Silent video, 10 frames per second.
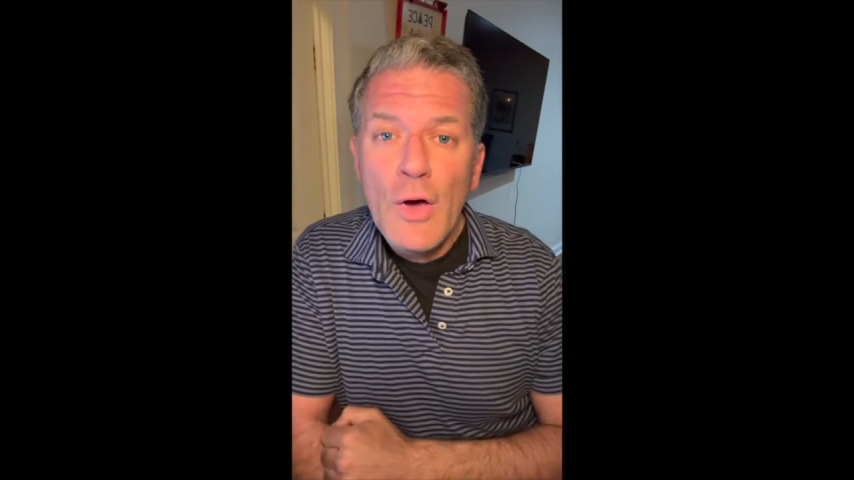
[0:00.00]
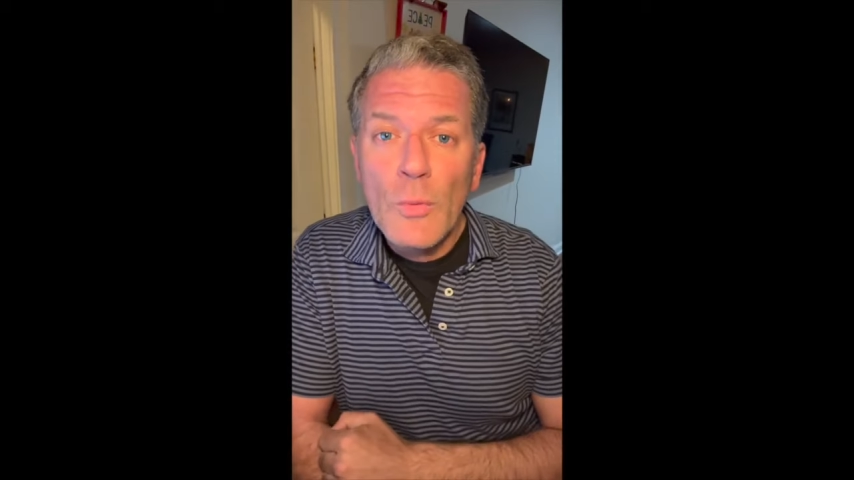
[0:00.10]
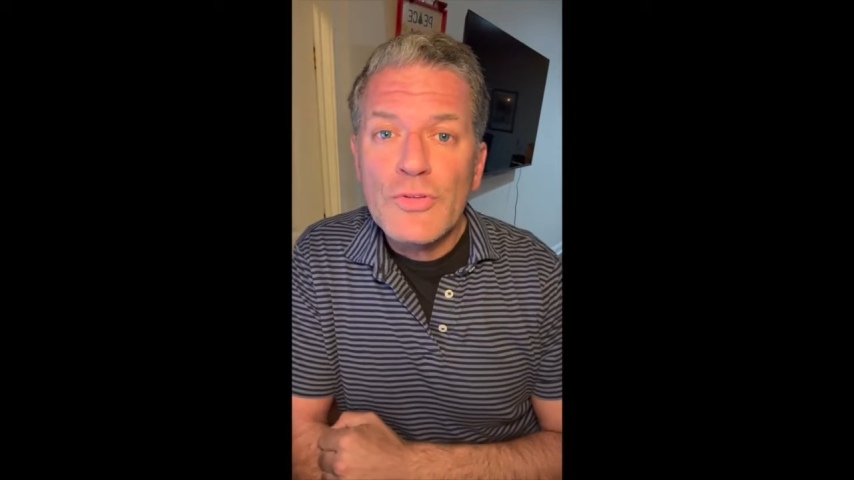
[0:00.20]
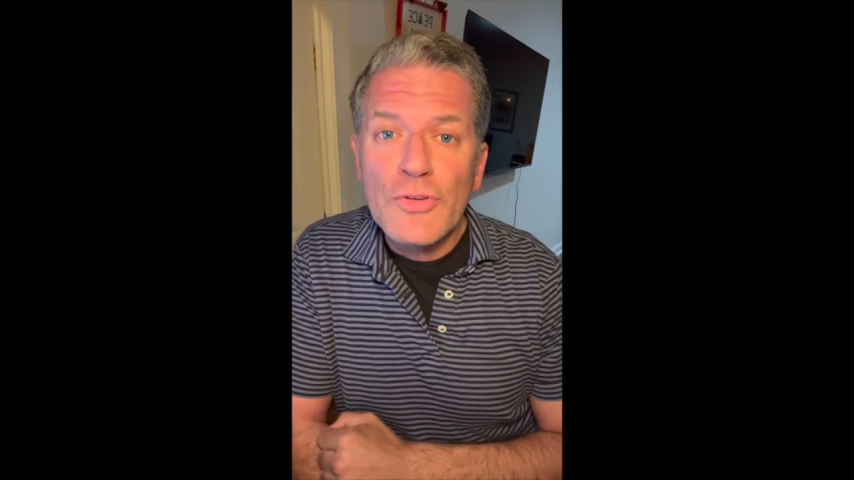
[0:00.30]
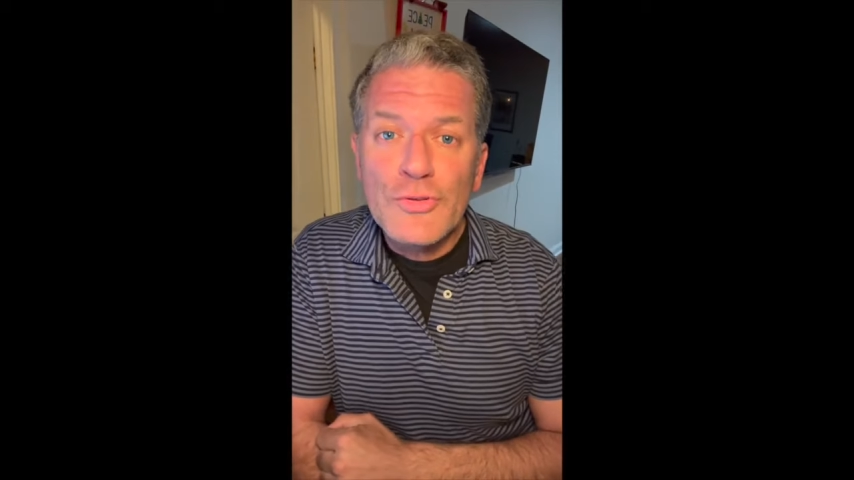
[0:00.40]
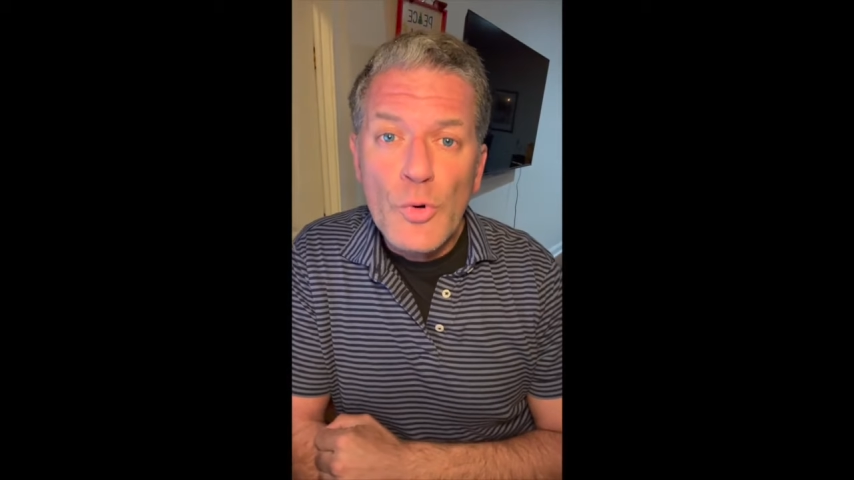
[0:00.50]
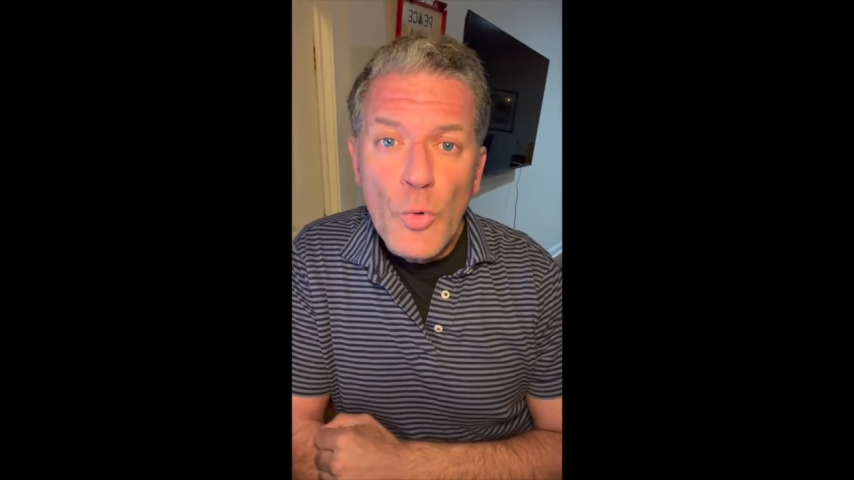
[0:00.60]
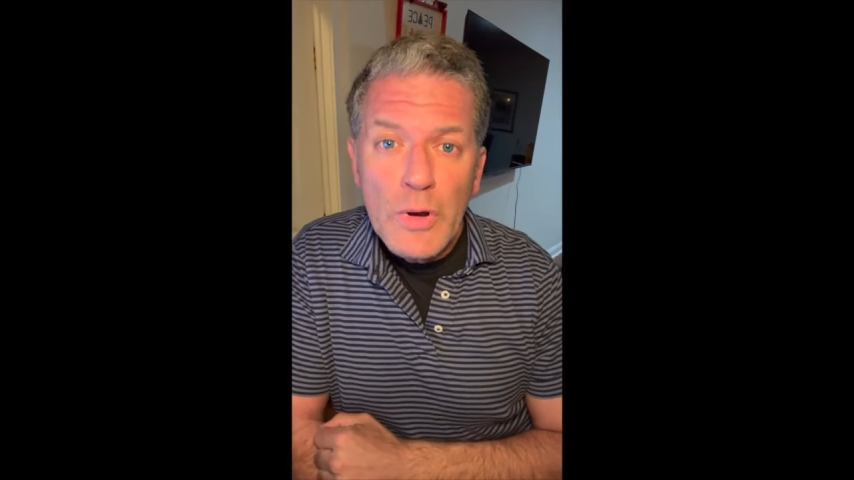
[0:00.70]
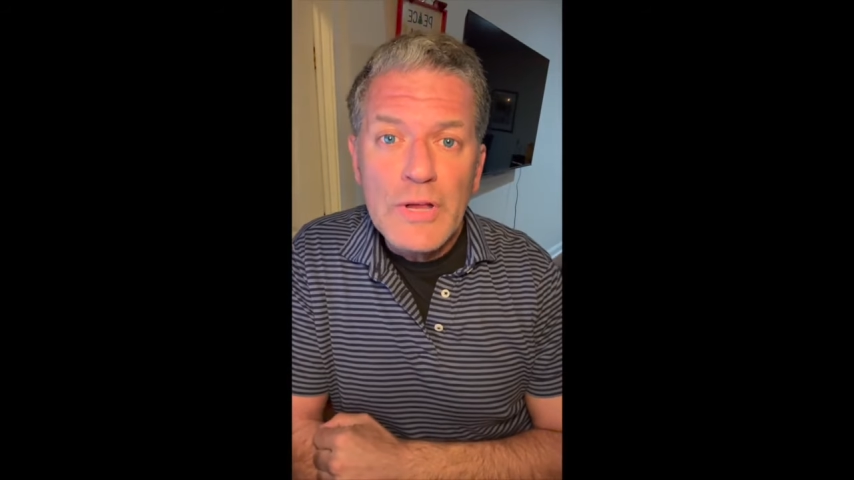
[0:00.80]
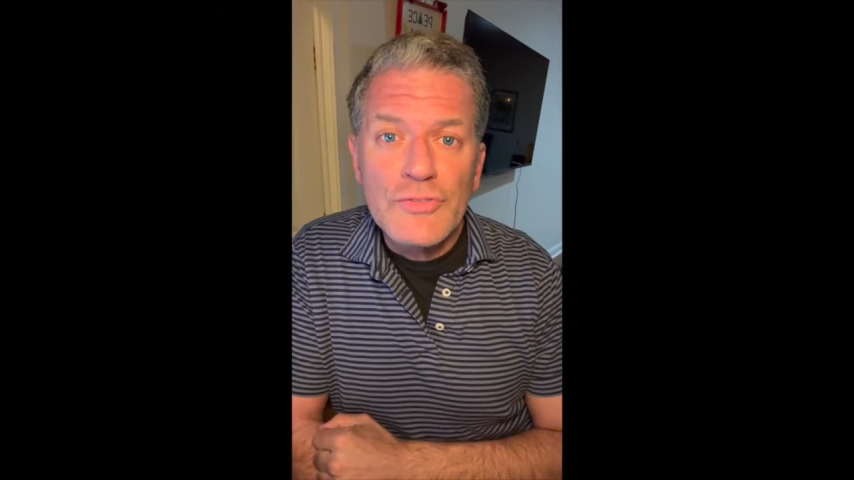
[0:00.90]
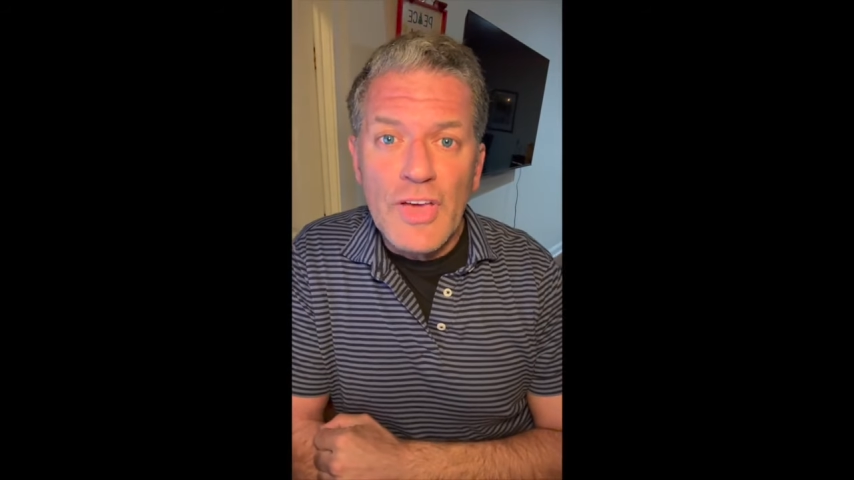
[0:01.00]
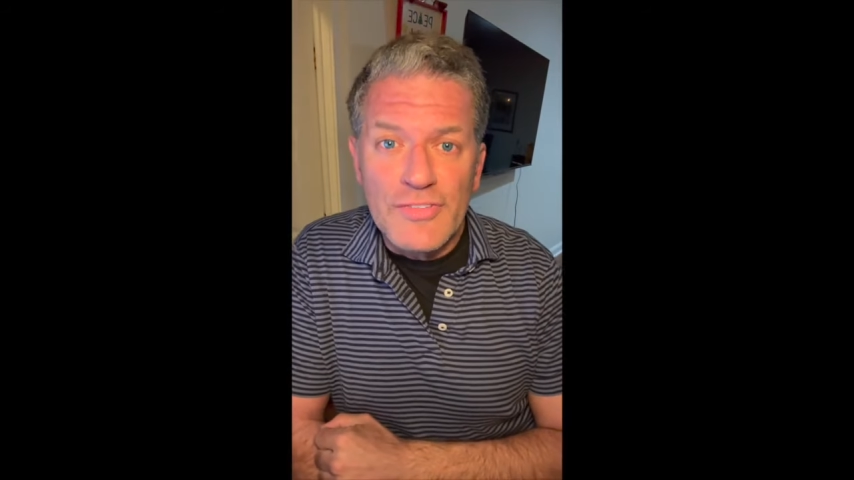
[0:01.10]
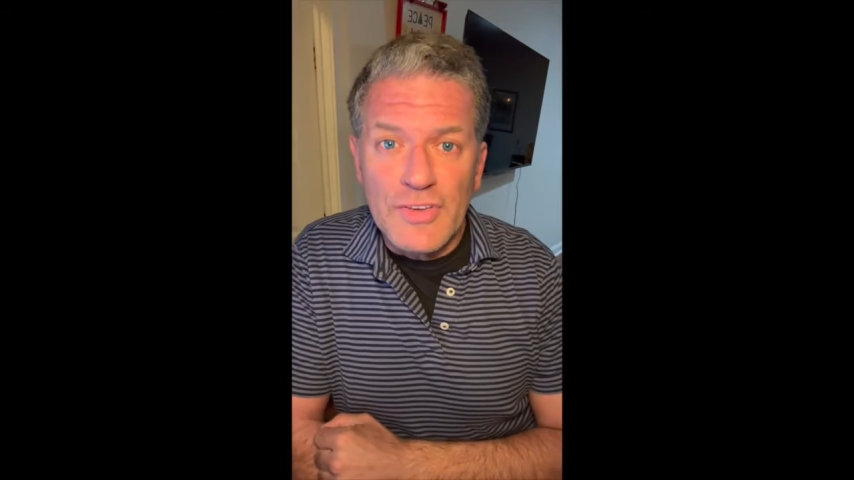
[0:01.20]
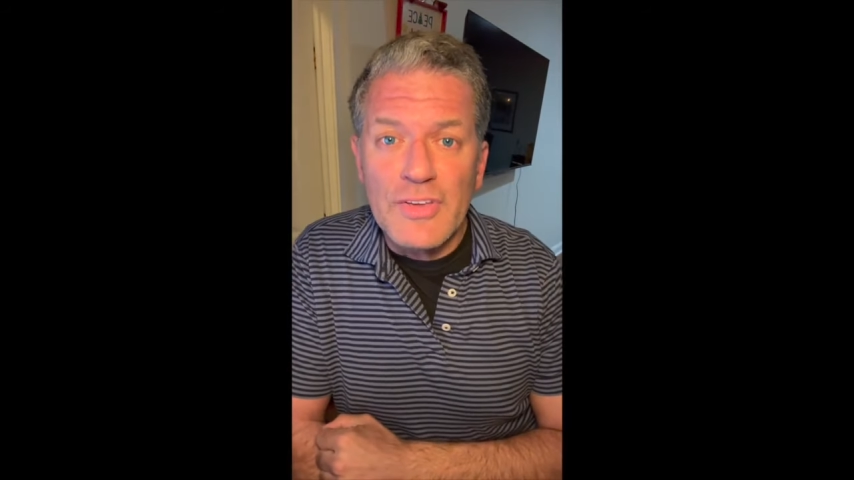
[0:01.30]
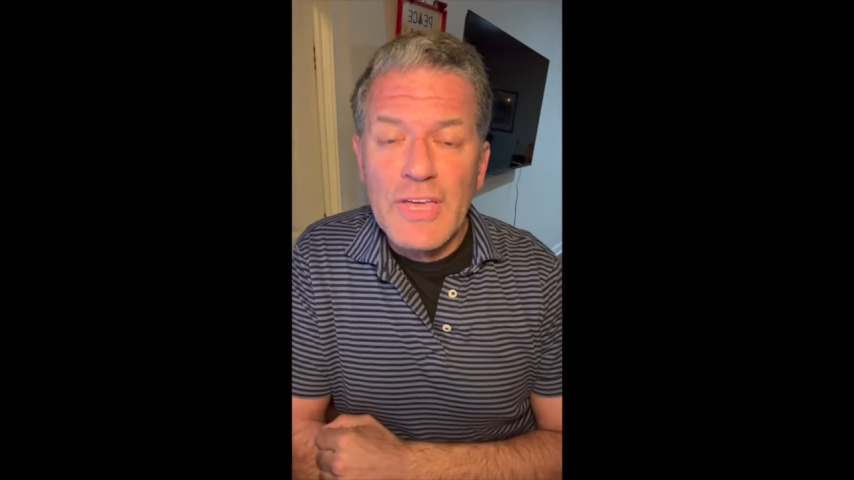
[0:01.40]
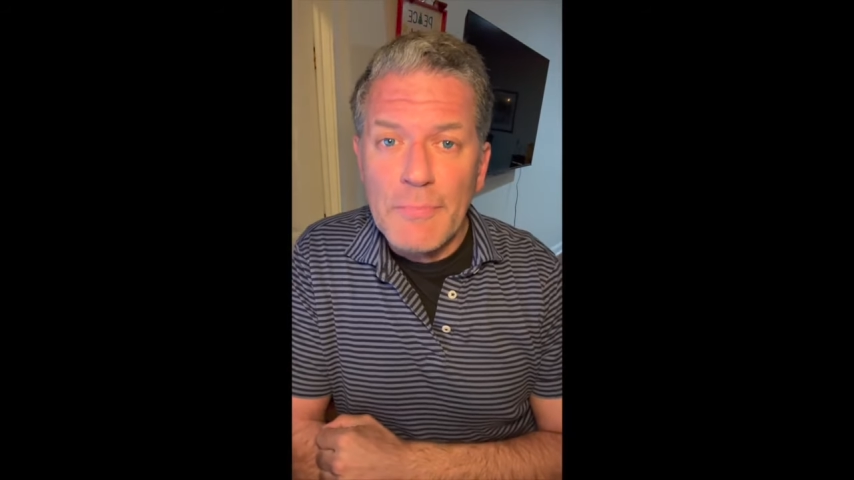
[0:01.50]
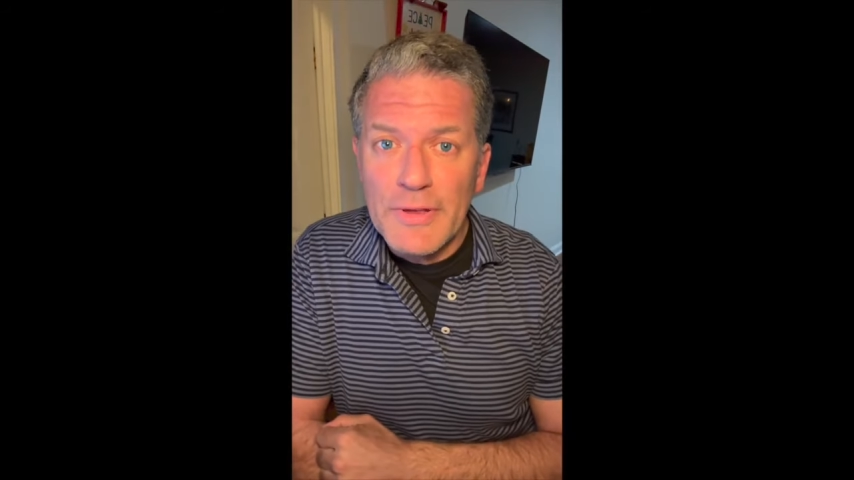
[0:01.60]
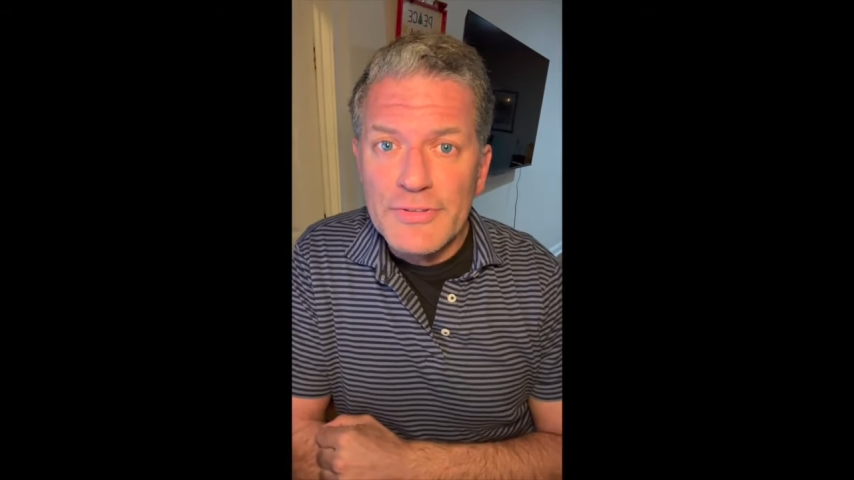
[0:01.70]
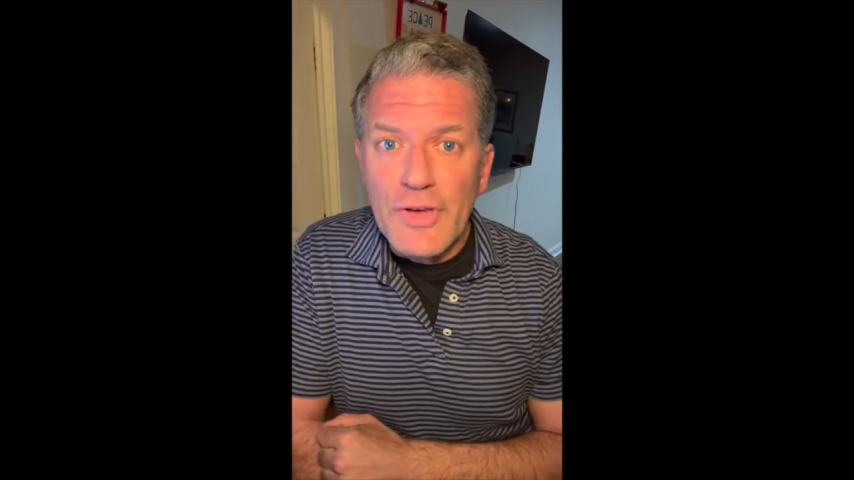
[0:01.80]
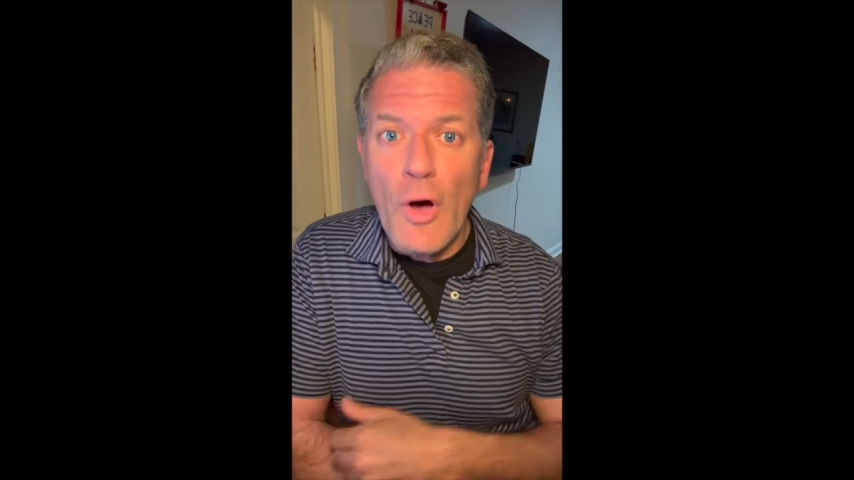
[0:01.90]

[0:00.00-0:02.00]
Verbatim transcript: was escorting Jessica Kippens